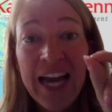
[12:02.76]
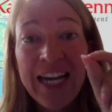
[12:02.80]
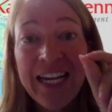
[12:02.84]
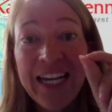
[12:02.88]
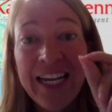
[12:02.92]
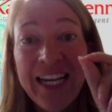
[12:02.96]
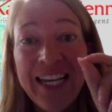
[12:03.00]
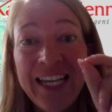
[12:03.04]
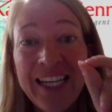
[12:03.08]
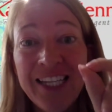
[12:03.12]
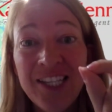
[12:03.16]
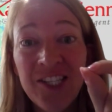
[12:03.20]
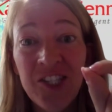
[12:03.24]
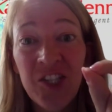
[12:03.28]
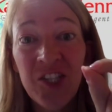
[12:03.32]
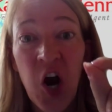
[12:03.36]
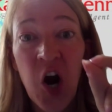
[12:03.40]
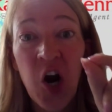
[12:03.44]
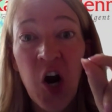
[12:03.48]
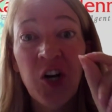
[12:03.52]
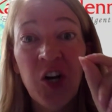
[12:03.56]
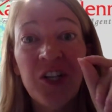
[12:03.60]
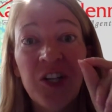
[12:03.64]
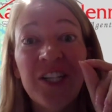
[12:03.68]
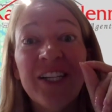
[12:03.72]
to
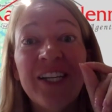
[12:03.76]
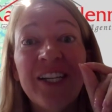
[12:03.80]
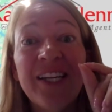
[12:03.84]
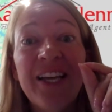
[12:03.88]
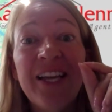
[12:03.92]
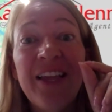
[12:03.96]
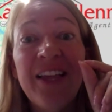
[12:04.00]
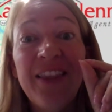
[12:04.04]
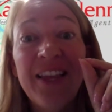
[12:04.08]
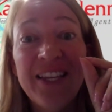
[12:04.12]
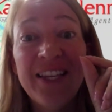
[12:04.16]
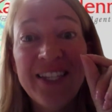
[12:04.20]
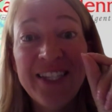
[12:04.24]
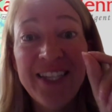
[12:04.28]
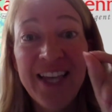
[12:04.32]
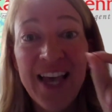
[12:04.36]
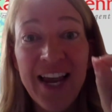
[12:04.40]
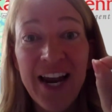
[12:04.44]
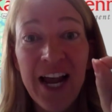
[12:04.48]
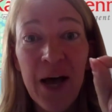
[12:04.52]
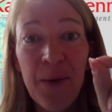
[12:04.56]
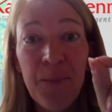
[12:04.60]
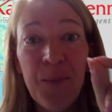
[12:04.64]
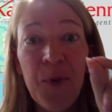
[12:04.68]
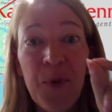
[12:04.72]
start the
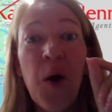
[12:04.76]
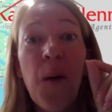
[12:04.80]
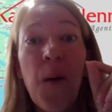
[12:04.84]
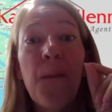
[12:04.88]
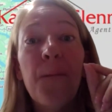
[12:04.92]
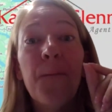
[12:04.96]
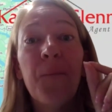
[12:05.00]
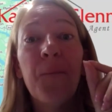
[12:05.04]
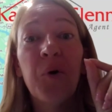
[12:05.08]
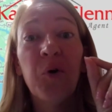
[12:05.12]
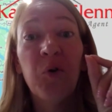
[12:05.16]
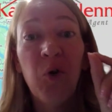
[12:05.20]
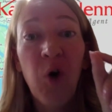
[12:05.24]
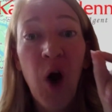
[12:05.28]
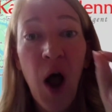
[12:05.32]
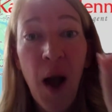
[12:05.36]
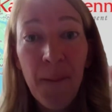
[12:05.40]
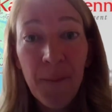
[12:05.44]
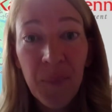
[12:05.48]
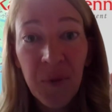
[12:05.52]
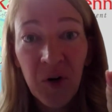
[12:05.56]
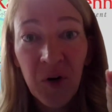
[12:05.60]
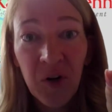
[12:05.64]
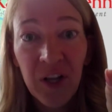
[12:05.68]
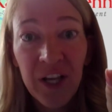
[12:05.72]
setup
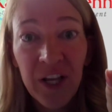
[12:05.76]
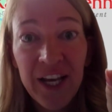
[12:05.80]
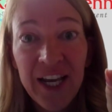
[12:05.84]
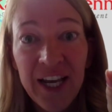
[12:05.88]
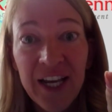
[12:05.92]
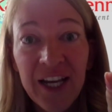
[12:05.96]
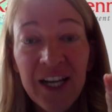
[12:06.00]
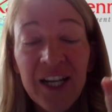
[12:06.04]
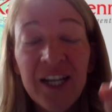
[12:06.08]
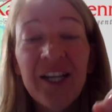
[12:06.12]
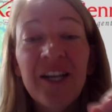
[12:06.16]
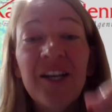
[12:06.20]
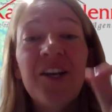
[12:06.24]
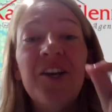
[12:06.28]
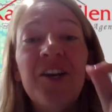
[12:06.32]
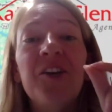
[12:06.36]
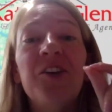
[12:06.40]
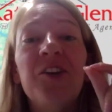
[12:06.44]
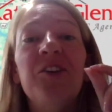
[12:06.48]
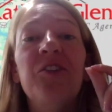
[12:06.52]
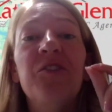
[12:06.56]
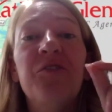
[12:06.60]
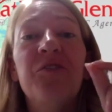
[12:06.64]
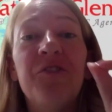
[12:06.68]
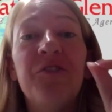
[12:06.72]
properly.
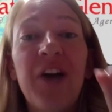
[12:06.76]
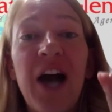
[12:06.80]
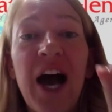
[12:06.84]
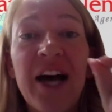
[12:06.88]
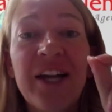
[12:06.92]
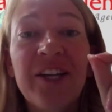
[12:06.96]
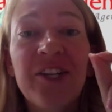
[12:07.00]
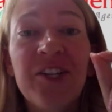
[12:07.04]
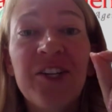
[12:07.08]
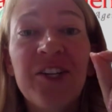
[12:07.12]
You've got to